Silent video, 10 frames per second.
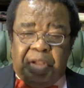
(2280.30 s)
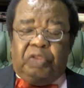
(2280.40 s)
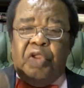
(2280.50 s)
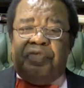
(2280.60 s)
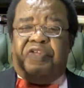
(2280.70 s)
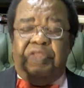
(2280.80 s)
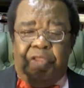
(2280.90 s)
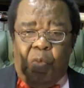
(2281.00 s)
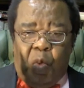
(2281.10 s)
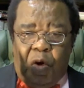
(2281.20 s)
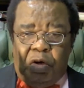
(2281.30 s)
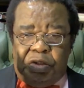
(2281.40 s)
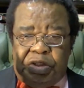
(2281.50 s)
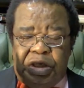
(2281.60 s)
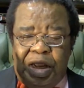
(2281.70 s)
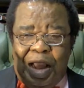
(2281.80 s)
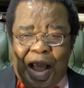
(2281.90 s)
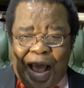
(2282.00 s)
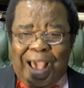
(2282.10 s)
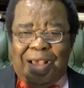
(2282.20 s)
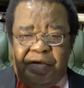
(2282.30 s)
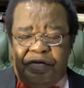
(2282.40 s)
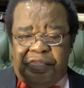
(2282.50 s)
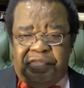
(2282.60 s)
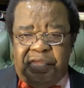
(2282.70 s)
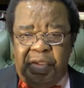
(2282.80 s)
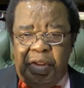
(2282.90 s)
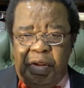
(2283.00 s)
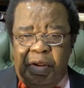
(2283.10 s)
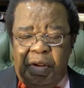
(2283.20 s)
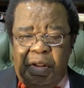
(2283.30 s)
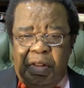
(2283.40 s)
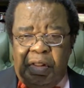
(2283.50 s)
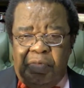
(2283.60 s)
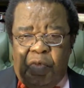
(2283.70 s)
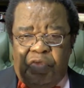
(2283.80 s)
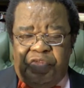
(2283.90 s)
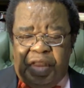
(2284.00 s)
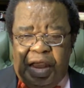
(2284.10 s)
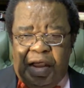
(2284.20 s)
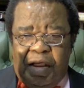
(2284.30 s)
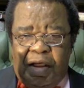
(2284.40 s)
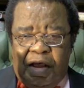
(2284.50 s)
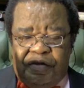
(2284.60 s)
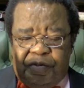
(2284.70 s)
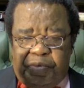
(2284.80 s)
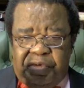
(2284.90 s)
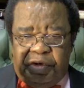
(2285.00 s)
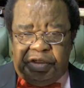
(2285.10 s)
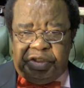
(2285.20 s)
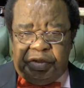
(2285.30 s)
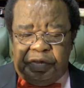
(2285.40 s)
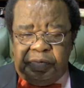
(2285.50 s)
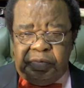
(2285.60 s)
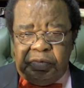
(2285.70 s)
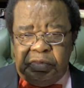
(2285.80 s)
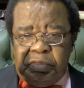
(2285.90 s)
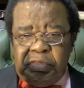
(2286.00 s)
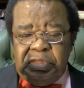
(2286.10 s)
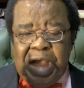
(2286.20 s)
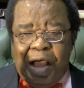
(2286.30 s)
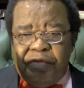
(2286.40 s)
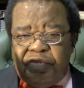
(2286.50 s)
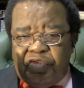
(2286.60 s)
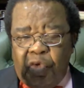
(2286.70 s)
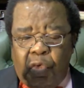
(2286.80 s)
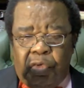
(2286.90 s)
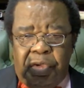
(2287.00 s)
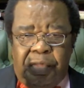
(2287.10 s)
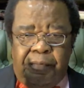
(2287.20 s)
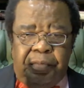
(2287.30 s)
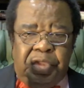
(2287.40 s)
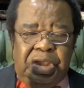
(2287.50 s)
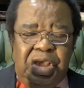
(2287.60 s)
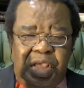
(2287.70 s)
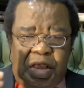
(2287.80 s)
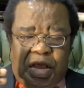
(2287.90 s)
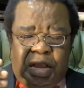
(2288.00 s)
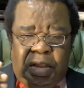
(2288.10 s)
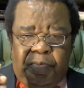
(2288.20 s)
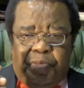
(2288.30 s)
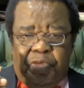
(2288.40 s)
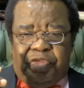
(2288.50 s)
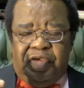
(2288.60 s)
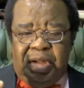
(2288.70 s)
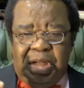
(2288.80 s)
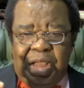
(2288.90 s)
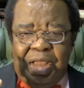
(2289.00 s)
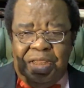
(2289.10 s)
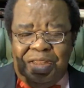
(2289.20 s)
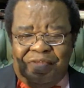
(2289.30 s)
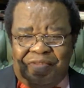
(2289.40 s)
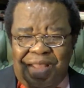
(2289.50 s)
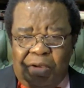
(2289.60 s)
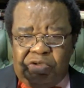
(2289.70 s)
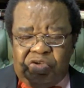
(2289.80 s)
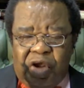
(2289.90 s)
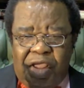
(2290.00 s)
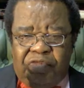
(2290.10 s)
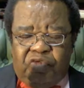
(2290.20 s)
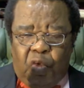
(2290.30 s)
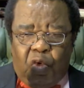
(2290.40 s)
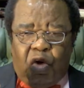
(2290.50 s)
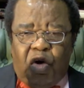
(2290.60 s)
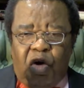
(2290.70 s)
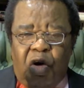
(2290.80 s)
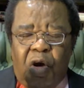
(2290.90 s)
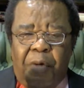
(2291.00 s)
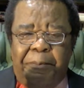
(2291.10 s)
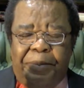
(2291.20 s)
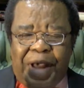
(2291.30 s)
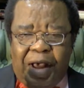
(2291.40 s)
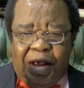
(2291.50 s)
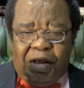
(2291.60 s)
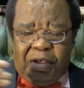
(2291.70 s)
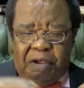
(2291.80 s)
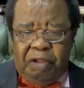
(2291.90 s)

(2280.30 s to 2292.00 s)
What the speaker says: but not in the world, as was their aspiration. And so Putin, is now trying to claw back